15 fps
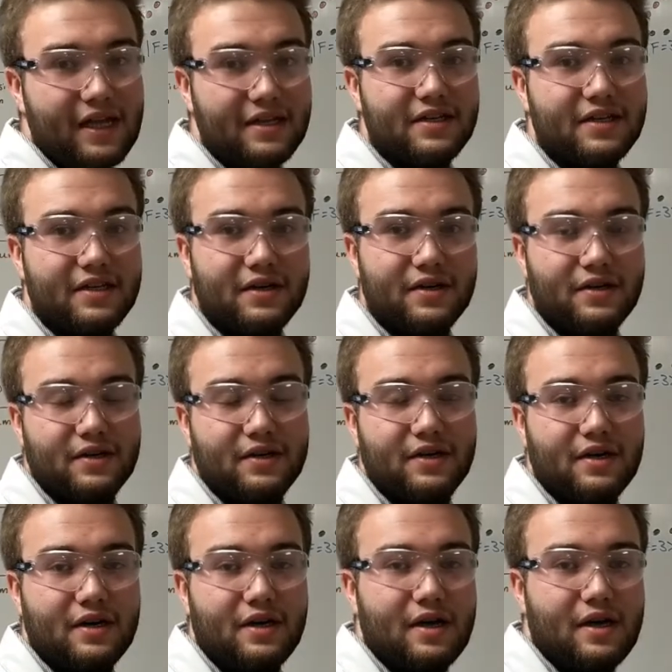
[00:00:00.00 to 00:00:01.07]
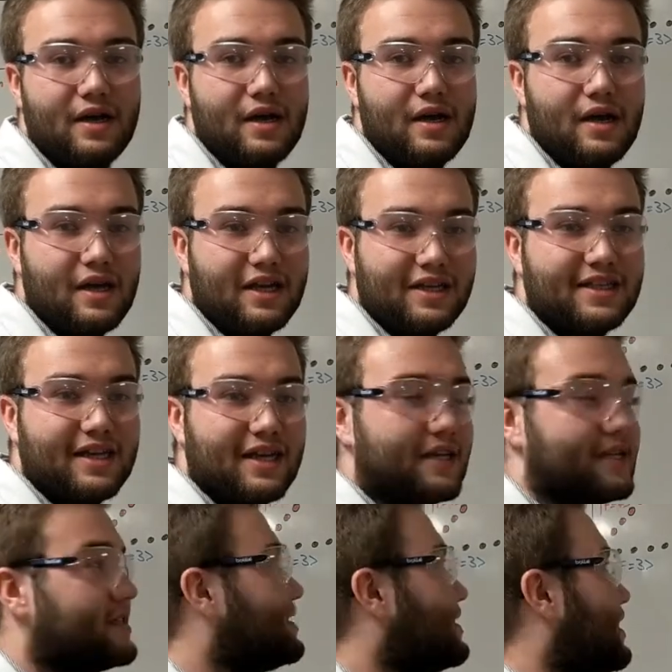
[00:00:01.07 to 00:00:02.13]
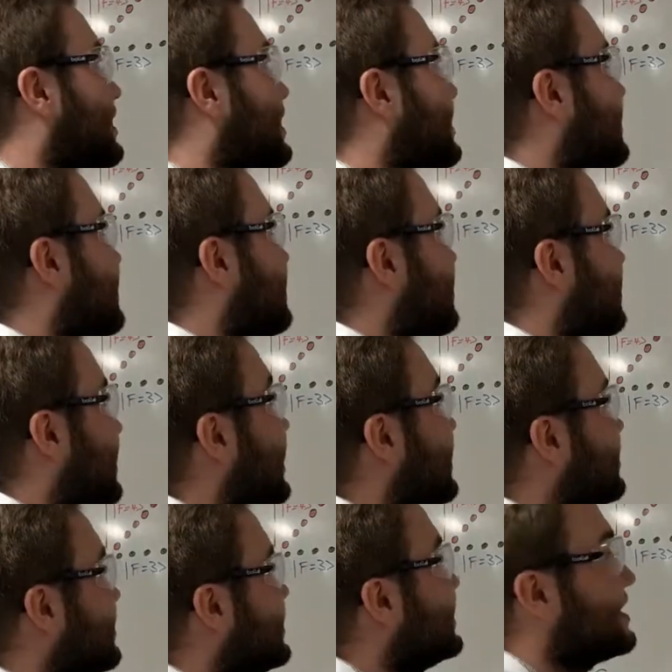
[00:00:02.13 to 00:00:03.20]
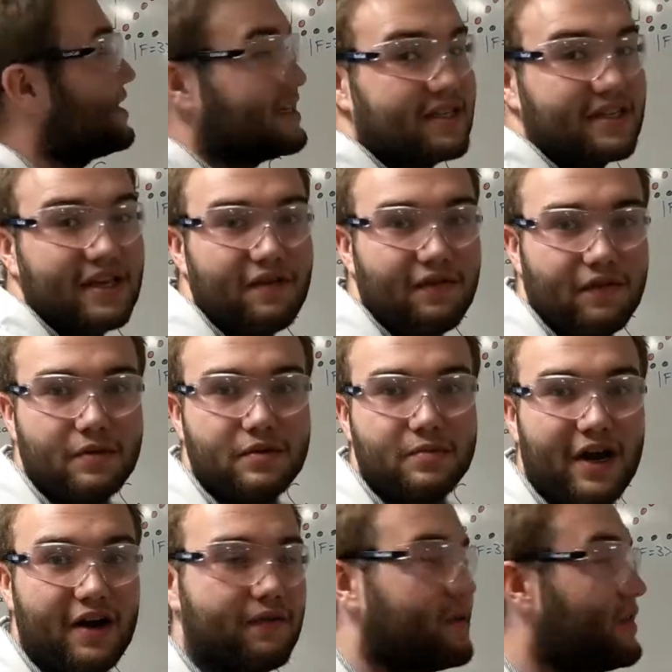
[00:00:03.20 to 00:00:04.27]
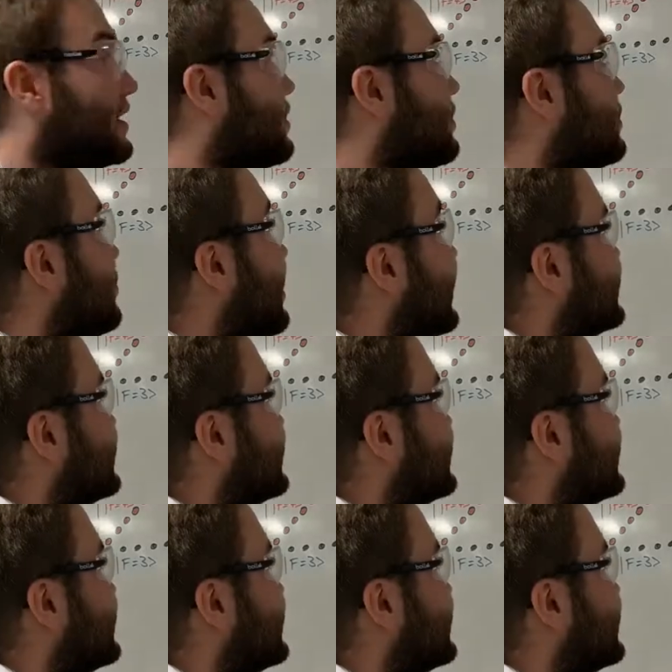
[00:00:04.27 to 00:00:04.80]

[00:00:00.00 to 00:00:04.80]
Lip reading: into their excited state. Well, at least if it was perfectly on